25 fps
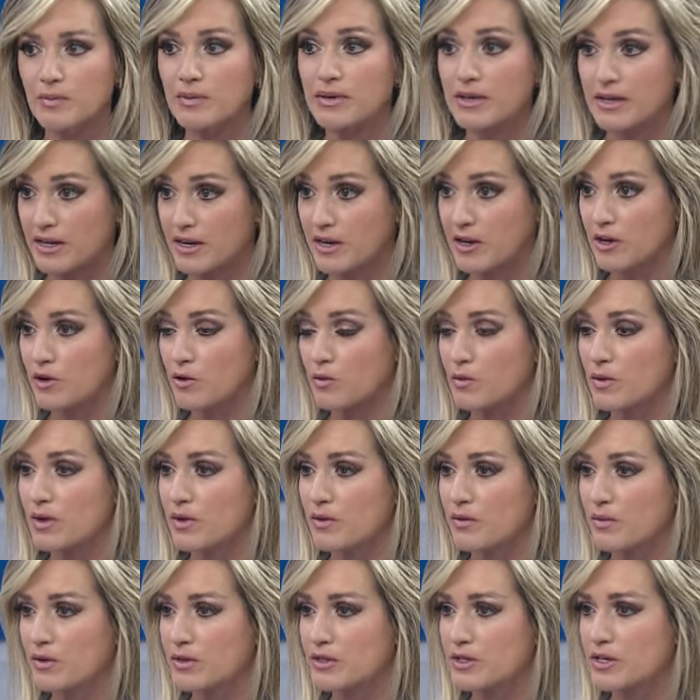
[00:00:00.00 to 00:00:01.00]
that. bit here,
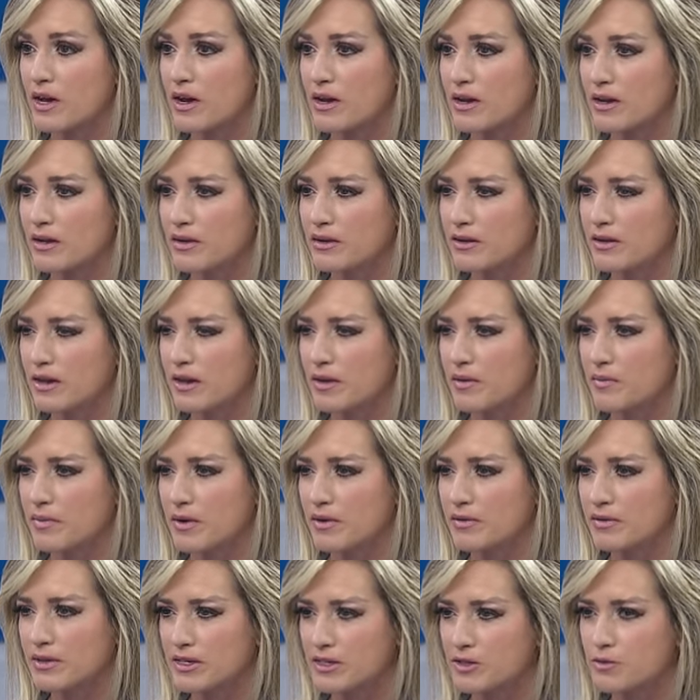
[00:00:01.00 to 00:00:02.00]
yeah. we, are talking
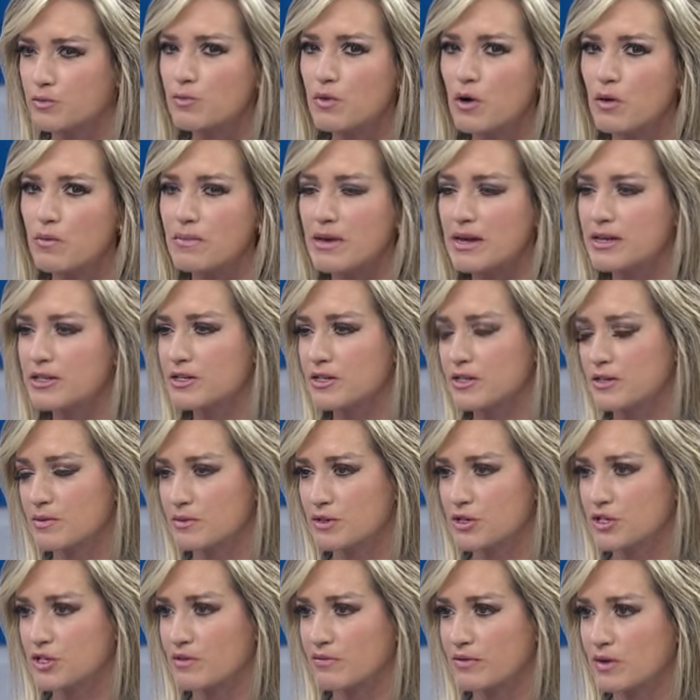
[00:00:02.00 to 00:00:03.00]
about this
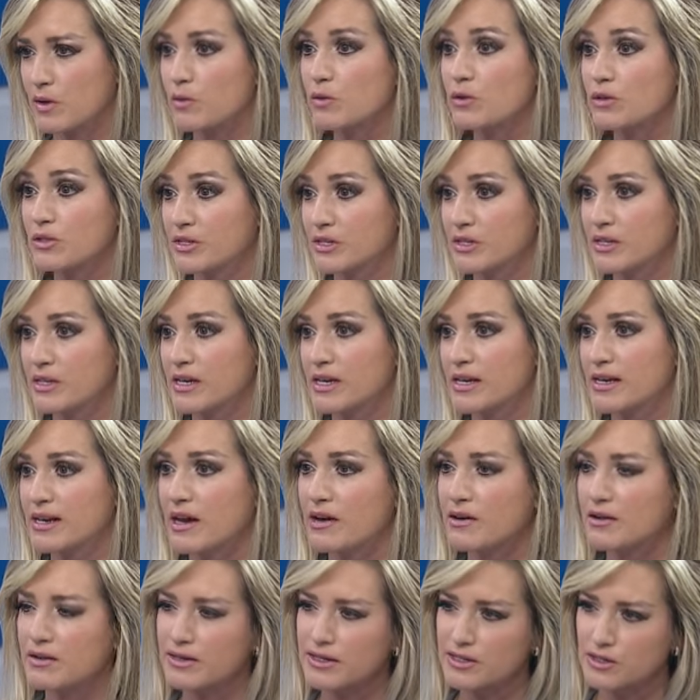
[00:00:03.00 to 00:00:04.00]
momentum shift that we're
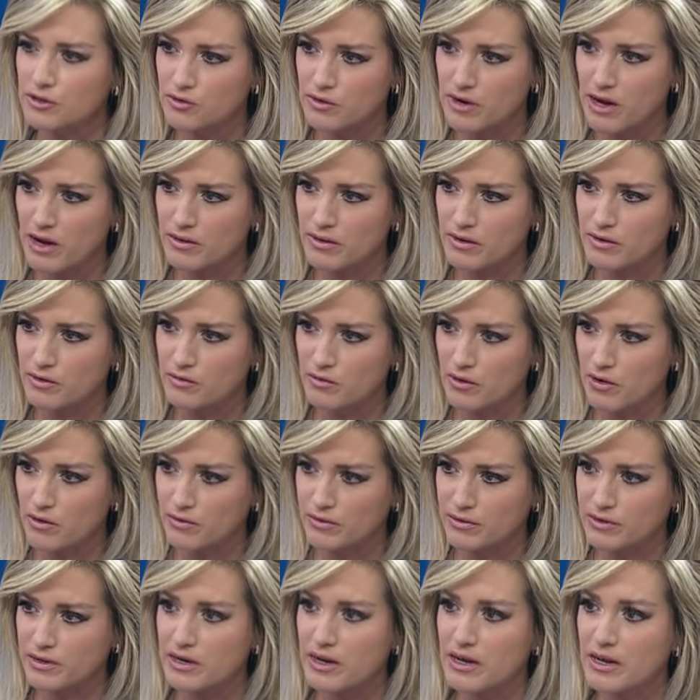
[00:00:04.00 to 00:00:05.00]
seeing out of these crowded
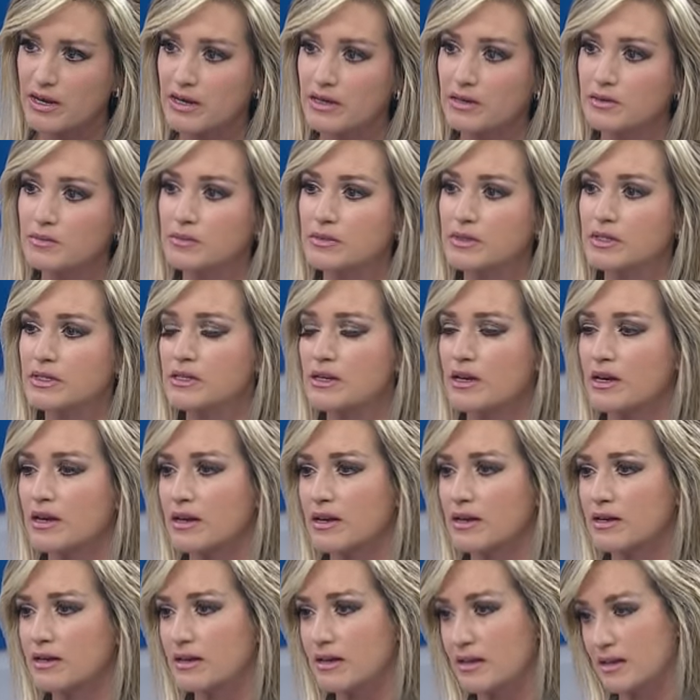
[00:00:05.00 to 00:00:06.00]
growth names
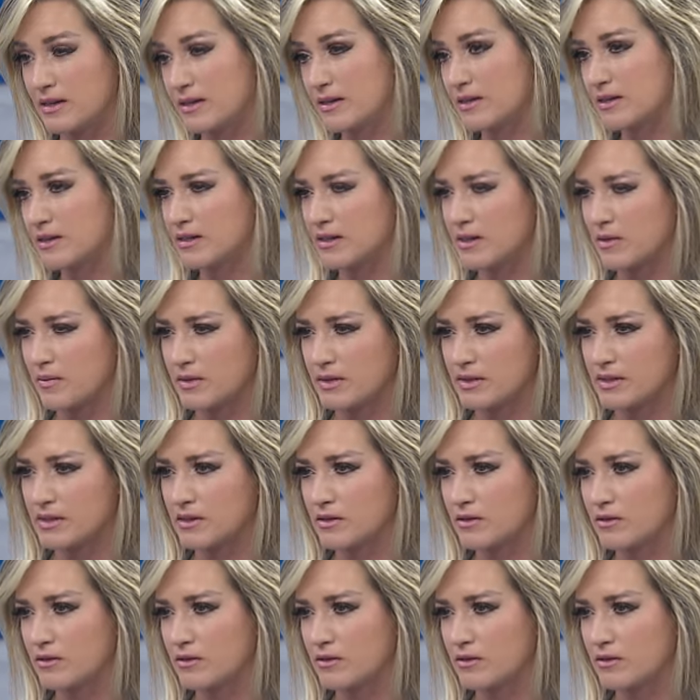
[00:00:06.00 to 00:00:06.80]
and, and into some of the